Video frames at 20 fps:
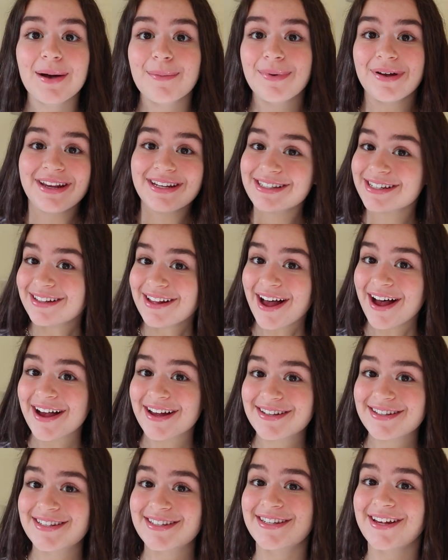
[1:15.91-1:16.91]
but it's a
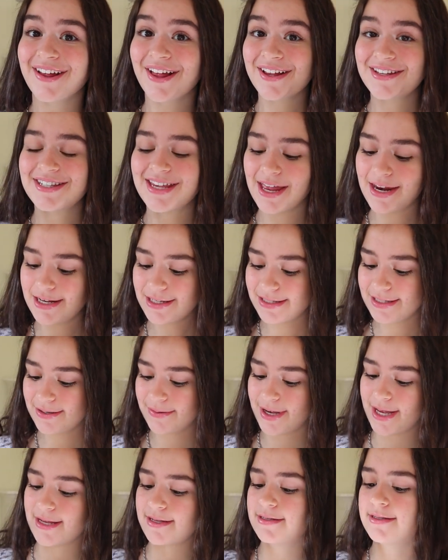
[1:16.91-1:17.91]
lot, so let's get
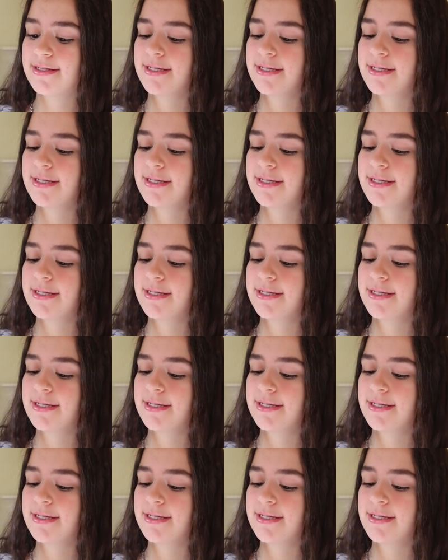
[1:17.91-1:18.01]
into it.